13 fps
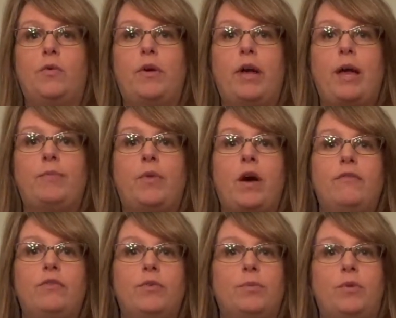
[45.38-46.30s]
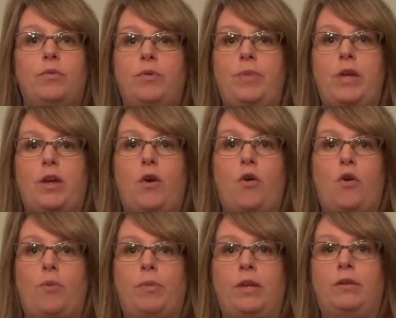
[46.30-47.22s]
I'm comfortable with being
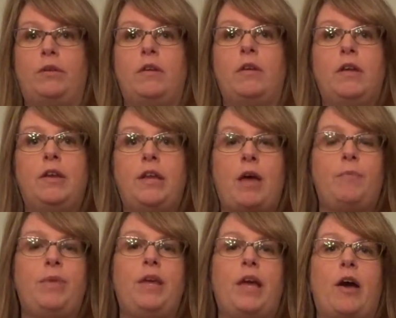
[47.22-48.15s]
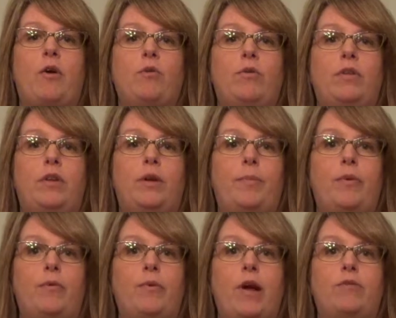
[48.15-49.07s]
home and not being out and
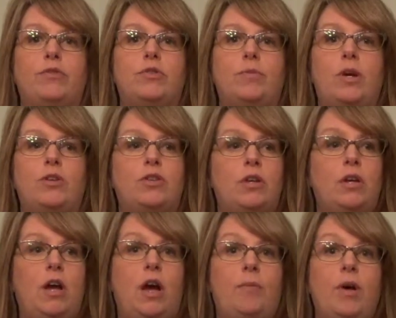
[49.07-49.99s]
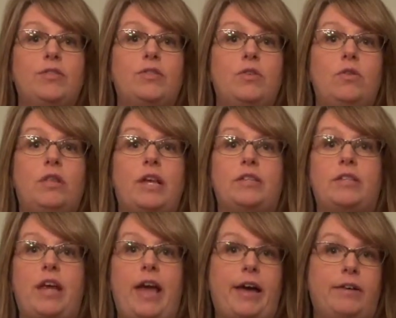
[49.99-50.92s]
around so much. I'm also less
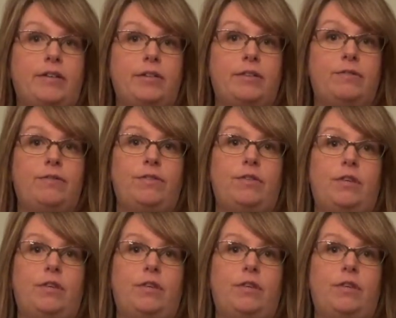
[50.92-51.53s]
active.